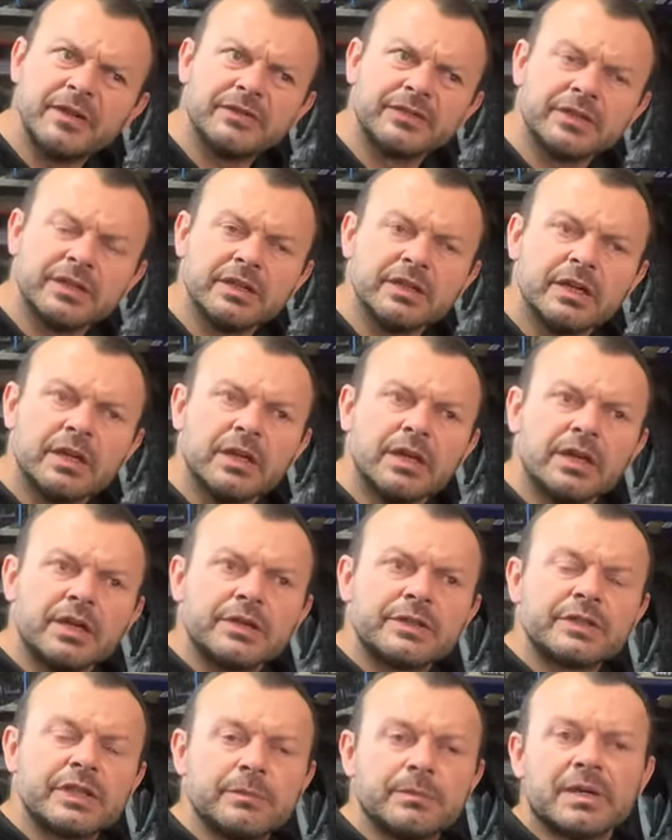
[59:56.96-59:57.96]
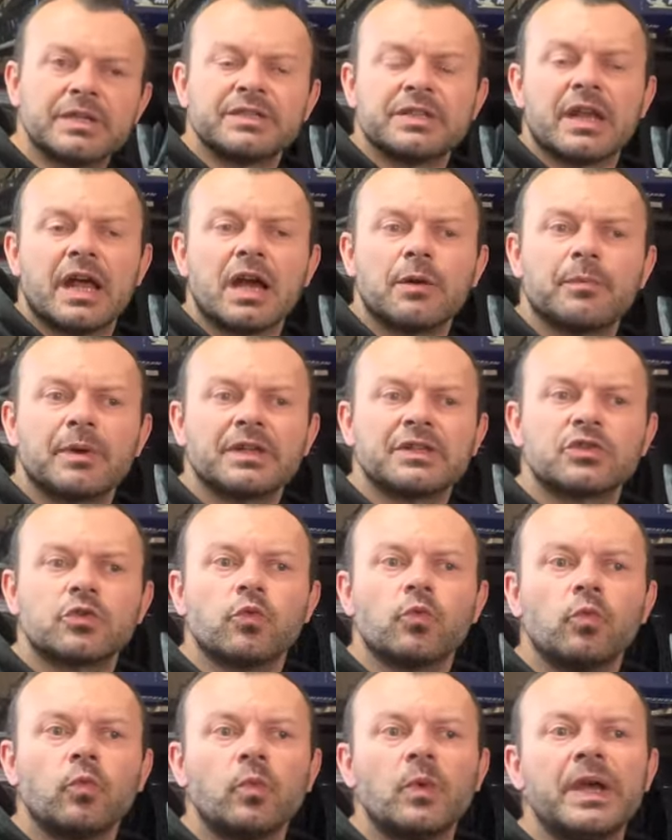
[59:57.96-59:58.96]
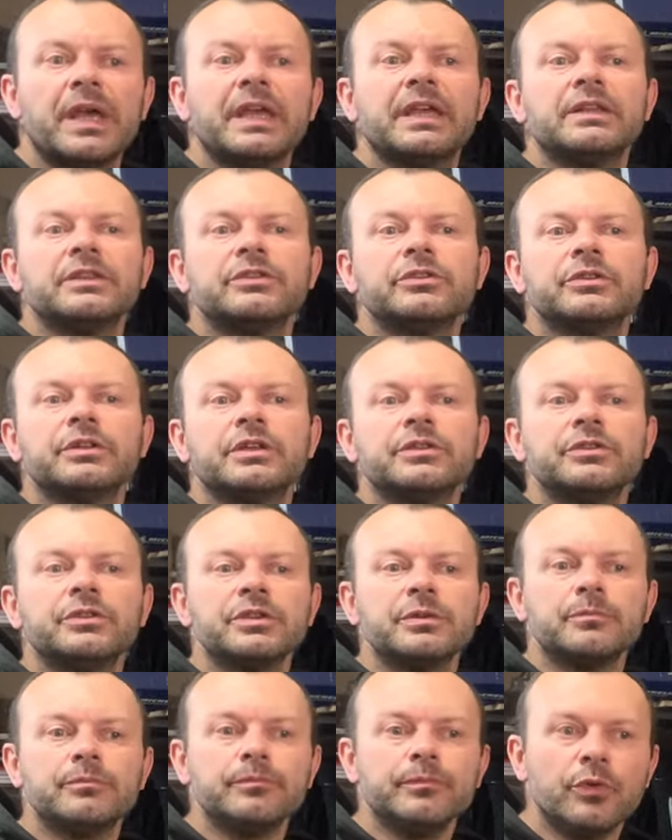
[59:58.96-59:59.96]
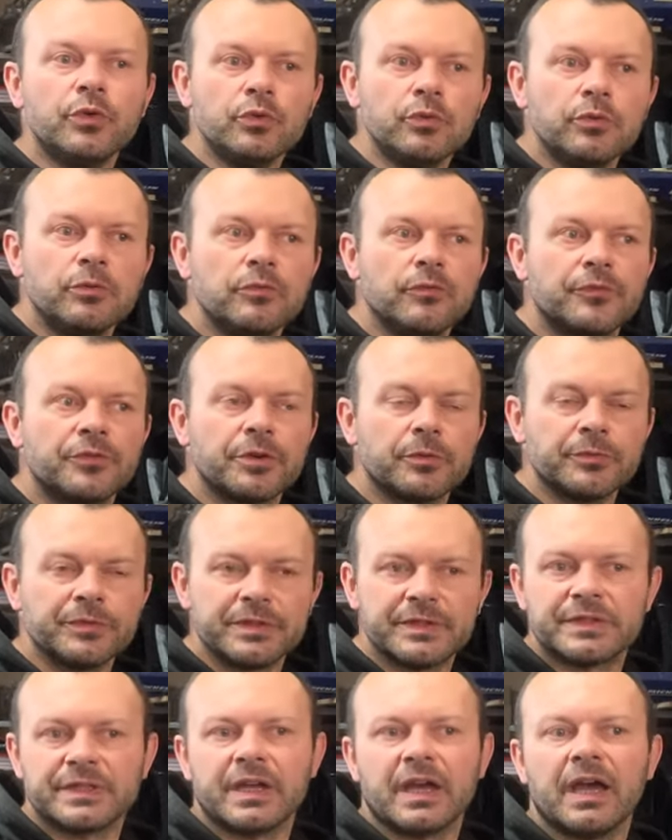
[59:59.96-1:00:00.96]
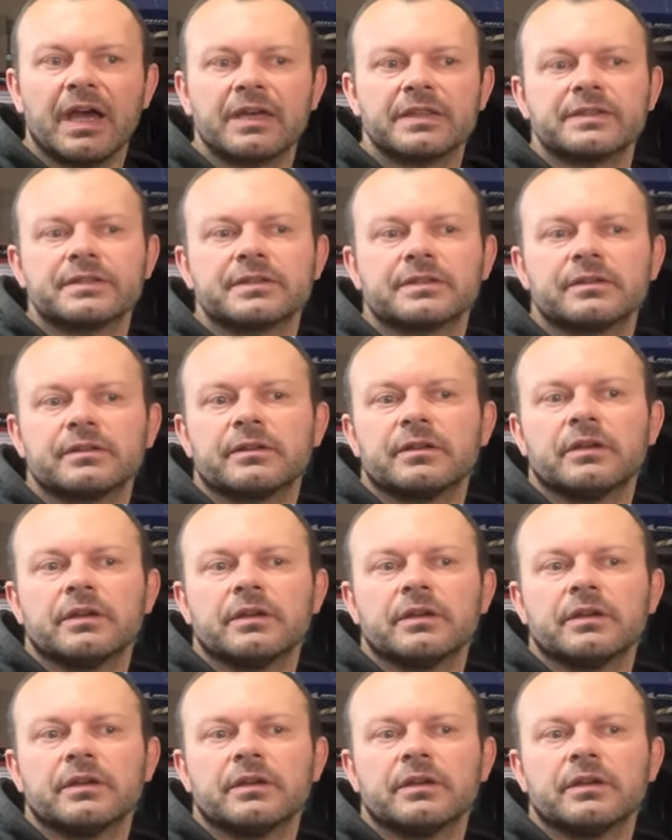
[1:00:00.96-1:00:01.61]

50. So imagine how much weight you can remove from these cars.